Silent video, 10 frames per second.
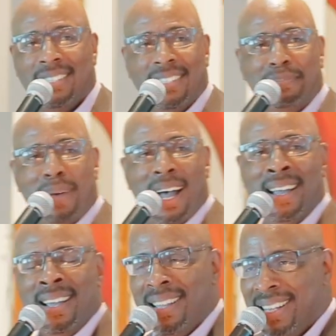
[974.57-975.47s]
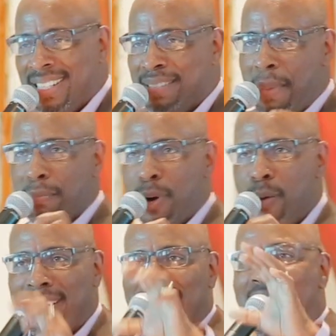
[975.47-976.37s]
this is my this is my
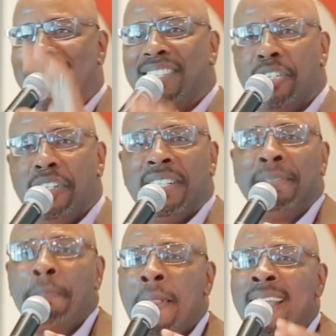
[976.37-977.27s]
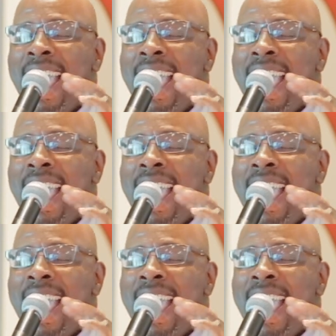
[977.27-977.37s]
moment. God is good.